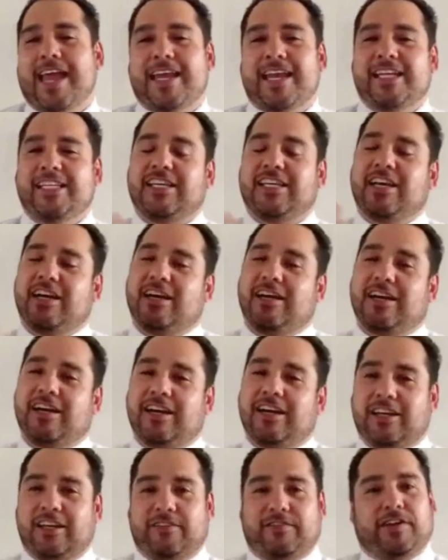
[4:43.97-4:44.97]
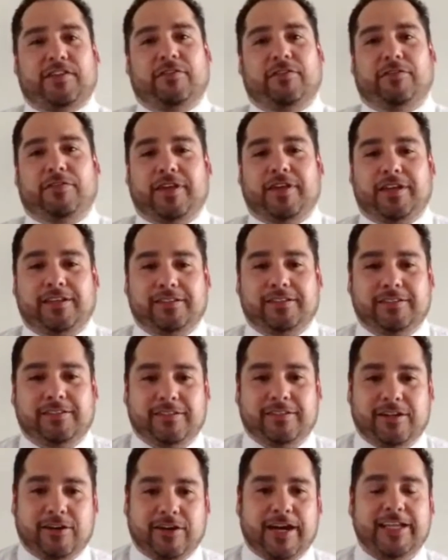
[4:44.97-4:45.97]
and a ton of other things.
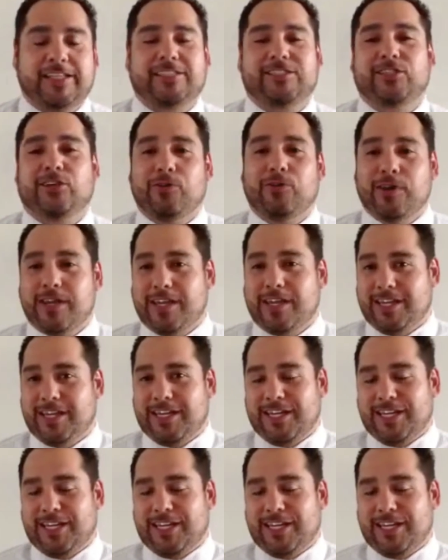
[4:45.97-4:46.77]
All right, so